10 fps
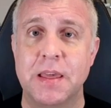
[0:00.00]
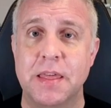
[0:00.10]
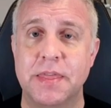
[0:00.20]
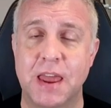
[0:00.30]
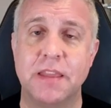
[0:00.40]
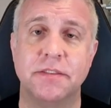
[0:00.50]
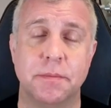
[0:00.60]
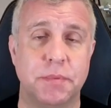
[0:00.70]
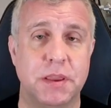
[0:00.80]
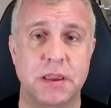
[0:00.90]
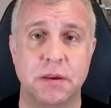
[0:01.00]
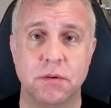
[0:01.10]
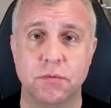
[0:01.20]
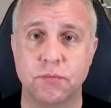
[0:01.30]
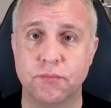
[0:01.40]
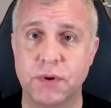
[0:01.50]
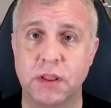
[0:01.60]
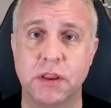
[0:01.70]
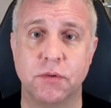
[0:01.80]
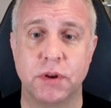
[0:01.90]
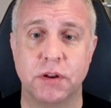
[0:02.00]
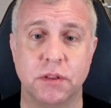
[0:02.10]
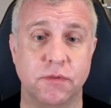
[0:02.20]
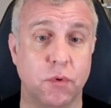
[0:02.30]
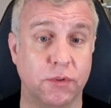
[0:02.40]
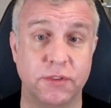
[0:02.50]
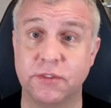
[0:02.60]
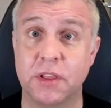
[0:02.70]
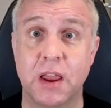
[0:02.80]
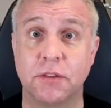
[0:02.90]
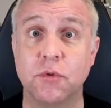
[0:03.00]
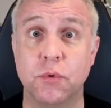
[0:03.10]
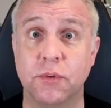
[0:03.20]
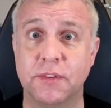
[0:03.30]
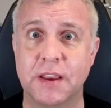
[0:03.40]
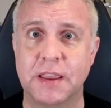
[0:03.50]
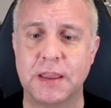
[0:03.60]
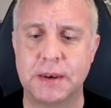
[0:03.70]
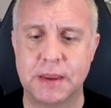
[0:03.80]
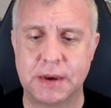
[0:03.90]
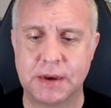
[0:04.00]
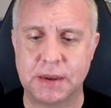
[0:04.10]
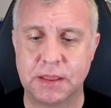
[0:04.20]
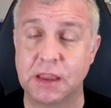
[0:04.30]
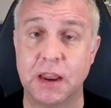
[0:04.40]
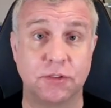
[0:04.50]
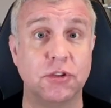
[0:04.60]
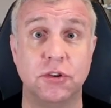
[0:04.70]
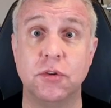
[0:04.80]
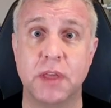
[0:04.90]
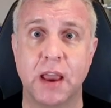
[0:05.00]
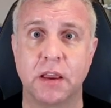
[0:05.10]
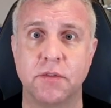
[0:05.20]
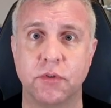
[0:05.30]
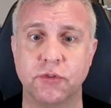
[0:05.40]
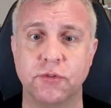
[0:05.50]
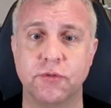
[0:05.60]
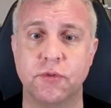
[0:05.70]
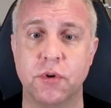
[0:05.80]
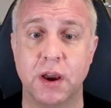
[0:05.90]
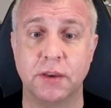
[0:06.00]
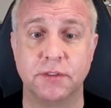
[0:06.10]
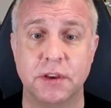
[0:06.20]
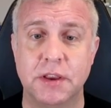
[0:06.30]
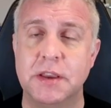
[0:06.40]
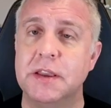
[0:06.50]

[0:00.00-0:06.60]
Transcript: That ends up being really critical, of course. And there's a lot of tools that can uh, that can actually do that conversion for us.